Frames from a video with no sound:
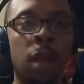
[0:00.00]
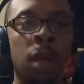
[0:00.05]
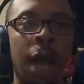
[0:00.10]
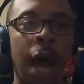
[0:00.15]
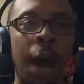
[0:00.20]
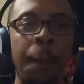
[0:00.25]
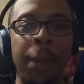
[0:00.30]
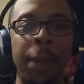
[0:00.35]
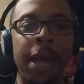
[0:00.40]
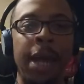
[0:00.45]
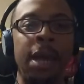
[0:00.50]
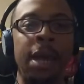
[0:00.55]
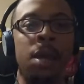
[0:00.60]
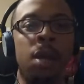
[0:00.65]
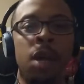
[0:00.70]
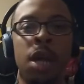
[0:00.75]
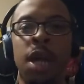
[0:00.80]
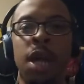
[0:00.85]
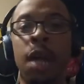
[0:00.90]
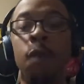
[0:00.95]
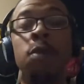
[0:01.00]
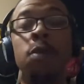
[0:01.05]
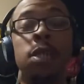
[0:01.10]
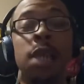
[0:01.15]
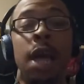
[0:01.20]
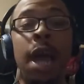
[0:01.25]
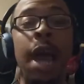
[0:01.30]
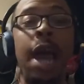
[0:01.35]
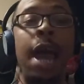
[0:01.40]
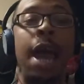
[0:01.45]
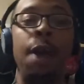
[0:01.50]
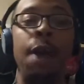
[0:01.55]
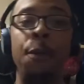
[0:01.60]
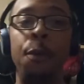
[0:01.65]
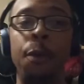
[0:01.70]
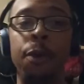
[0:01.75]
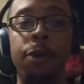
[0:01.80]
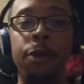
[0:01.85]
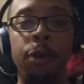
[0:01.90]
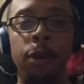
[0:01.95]
I mean, it was at, eh,
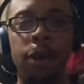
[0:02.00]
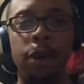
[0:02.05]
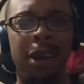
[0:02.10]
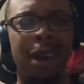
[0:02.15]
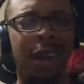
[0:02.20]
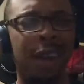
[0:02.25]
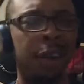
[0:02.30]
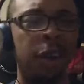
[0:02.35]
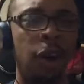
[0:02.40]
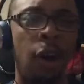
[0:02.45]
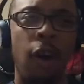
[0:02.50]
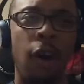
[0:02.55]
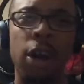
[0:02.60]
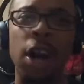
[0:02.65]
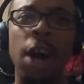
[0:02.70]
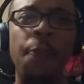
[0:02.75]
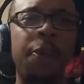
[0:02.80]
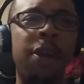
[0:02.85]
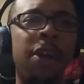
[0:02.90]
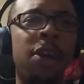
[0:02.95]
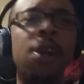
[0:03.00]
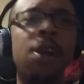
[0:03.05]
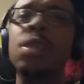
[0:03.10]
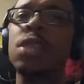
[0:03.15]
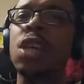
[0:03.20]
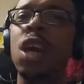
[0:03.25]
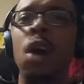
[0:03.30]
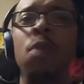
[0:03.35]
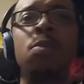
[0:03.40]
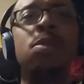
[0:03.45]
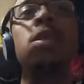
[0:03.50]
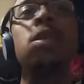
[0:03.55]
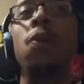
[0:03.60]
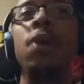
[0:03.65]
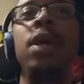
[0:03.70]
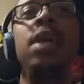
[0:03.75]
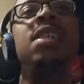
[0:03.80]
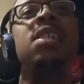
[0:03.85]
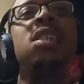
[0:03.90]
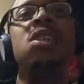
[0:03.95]
you know, a couple years ago, it was so
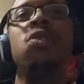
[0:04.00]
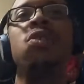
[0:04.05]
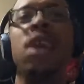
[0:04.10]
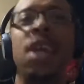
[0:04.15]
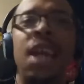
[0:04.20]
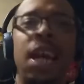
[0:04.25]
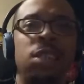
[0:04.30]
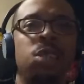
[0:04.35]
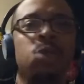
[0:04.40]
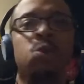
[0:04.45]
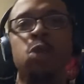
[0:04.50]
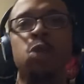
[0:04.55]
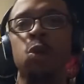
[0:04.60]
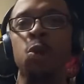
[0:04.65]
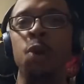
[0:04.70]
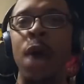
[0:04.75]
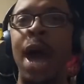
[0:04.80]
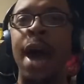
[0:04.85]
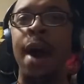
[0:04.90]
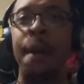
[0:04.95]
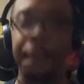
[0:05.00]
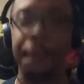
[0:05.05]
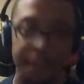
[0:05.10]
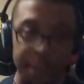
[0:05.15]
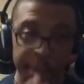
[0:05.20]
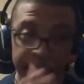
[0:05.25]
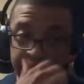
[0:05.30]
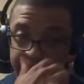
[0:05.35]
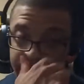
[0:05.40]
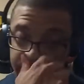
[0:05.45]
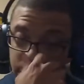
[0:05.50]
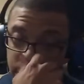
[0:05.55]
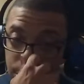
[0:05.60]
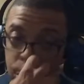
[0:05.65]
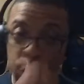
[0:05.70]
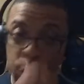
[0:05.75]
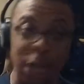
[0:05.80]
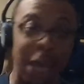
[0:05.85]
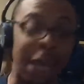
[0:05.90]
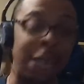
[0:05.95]
easy. to get like Tutu app,
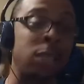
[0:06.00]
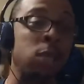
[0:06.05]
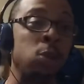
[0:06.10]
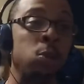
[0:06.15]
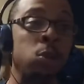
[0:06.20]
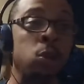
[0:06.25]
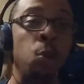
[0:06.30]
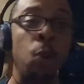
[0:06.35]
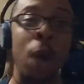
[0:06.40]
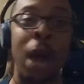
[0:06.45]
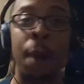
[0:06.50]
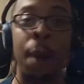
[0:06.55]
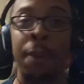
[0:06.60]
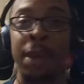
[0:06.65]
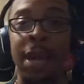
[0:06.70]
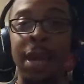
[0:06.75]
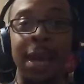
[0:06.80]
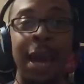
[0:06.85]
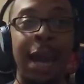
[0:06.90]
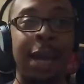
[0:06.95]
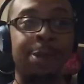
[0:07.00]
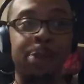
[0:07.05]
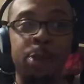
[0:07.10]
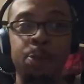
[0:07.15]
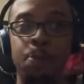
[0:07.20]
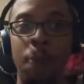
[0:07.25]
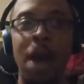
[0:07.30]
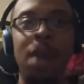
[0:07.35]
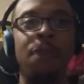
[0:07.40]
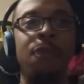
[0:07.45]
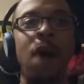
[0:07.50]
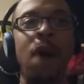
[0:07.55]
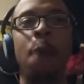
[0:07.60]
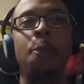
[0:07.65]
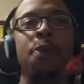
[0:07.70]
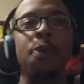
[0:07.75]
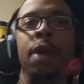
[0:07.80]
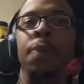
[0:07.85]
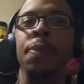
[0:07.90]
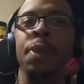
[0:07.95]
you get like Tutu app and get like Spotify
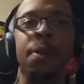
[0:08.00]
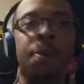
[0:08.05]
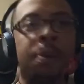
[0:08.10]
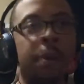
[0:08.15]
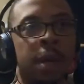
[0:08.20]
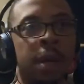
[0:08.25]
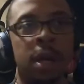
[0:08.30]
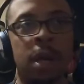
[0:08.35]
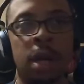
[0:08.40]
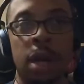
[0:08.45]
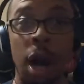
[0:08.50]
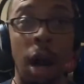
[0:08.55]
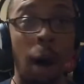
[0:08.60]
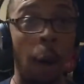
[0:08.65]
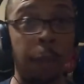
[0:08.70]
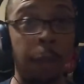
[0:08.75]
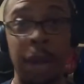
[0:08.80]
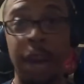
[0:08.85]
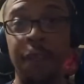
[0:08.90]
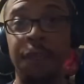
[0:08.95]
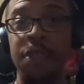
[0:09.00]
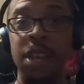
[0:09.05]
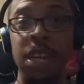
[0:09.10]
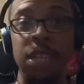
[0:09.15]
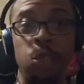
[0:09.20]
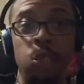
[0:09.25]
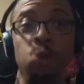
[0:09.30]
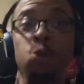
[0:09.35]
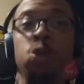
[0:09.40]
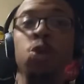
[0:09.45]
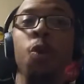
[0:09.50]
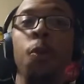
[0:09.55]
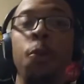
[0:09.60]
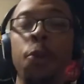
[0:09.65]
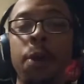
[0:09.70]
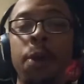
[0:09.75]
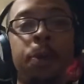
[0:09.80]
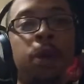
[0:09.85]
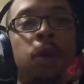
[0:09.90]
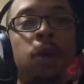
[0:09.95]
Premium, um, Netflix, YouTube Premium.